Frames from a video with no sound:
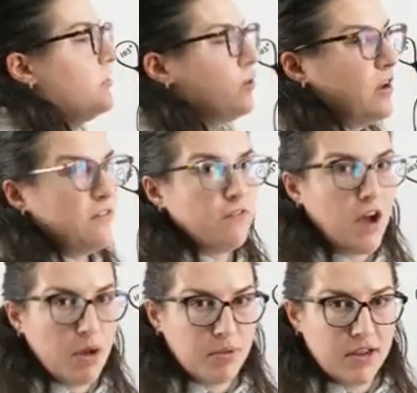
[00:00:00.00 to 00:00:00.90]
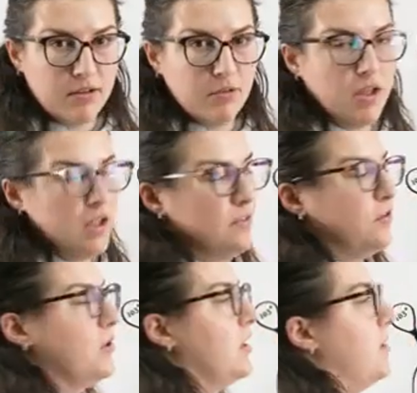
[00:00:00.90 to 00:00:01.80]
they're going to have vomiting, okay?
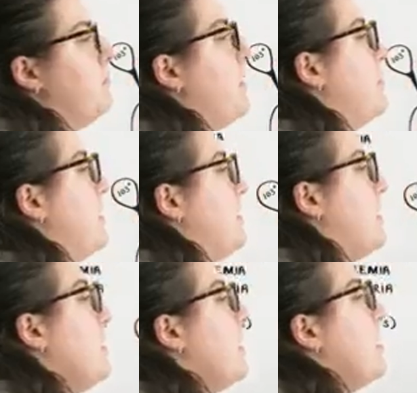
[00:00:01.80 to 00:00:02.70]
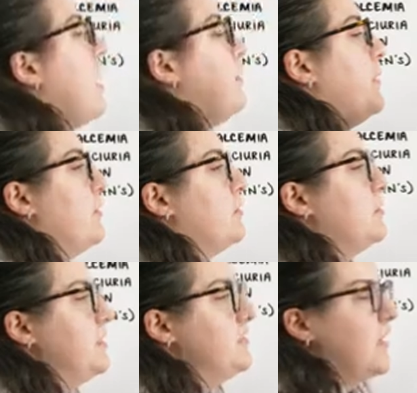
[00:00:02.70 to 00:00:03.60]
They're going to maybe appear
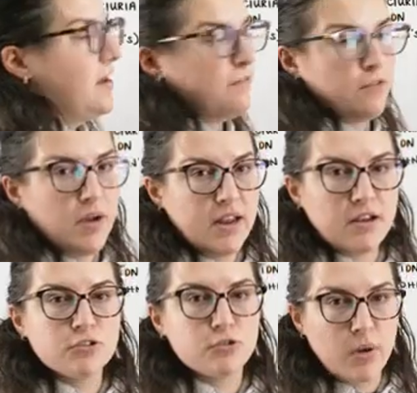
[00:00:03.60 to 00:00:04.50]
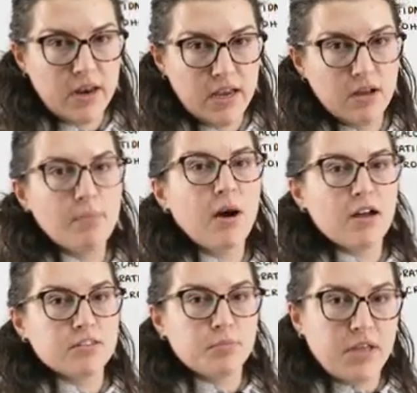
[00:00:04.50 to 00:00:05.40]
to be diaphoretic, sweating,
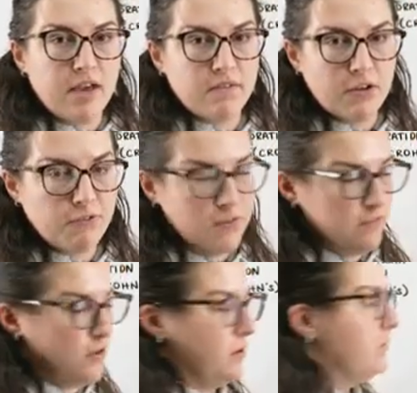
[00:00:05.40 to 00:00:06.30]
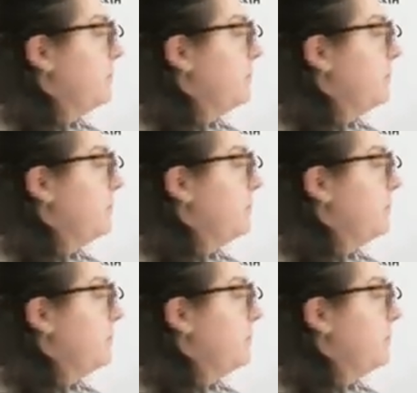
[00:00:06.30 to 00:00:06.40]
possibly having a fever.